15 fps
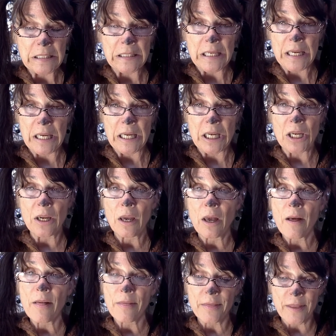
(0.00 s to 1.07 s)
C,
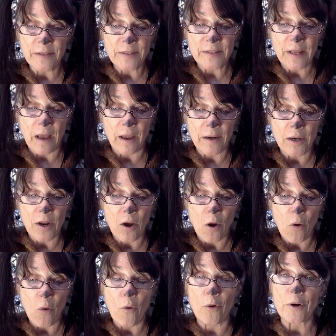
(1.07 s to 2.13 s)
the sun.
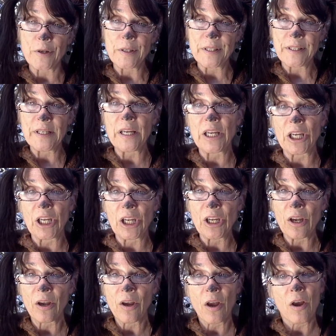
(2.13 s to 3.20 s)
Or
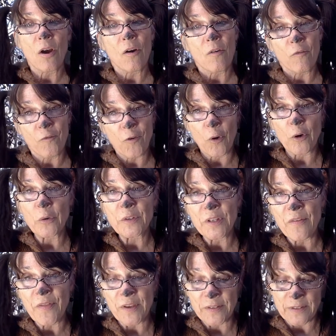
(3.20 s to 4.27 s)
D,
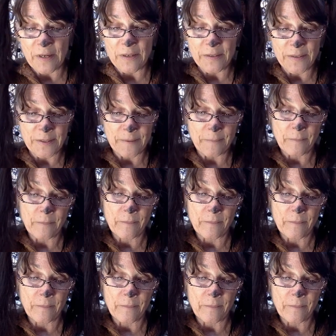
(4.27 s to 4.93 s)
photosynthesis.